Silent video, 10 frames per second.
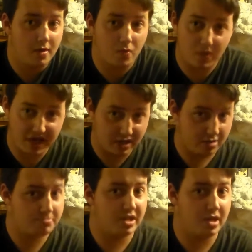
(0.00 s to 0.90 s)
way
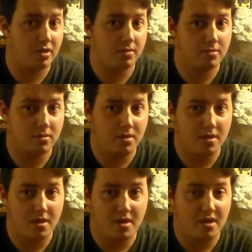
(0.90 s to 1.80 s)
up there,
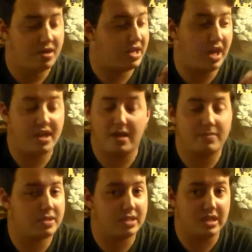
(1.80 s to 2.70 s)
and I'd have
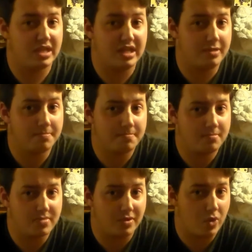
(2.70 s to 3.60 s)
to say
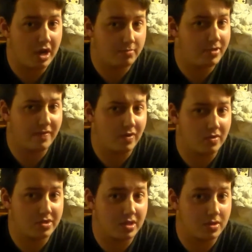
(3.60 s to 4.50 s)
the wild buffalo
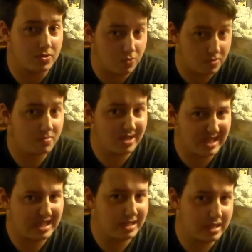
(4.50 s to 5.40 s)
sauce
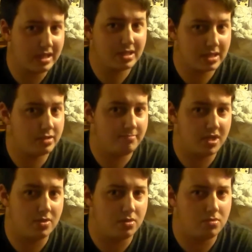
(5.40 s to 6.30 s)
is in the
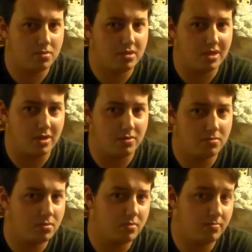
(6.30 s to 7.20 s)
middle, you know,
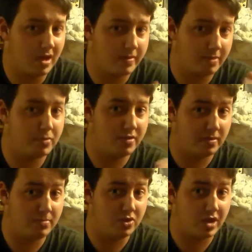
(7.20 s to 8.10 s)
maybe above the
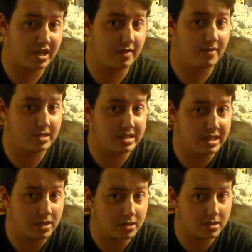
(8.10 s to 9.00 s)
middle. I gave it a
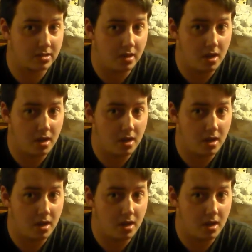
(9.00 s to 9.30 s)
six.